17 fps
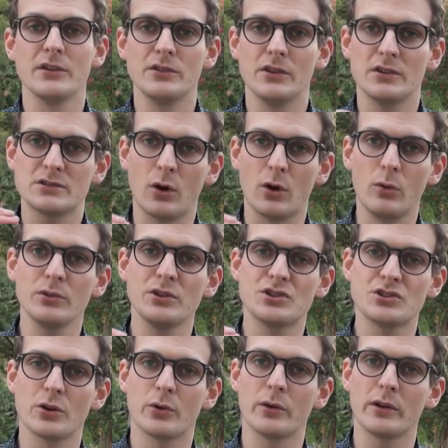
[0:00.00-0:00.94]
it's only
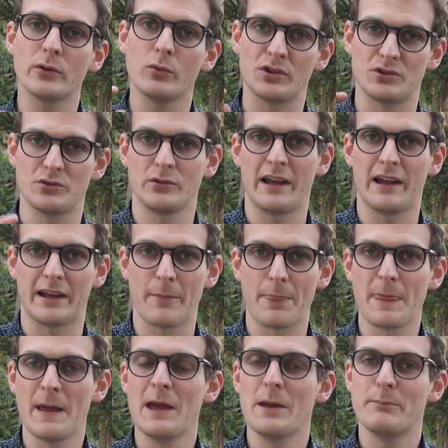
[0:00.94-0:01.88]
showing what you like,
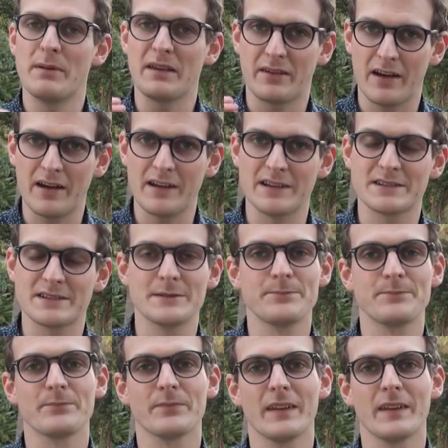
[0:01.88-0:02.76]
because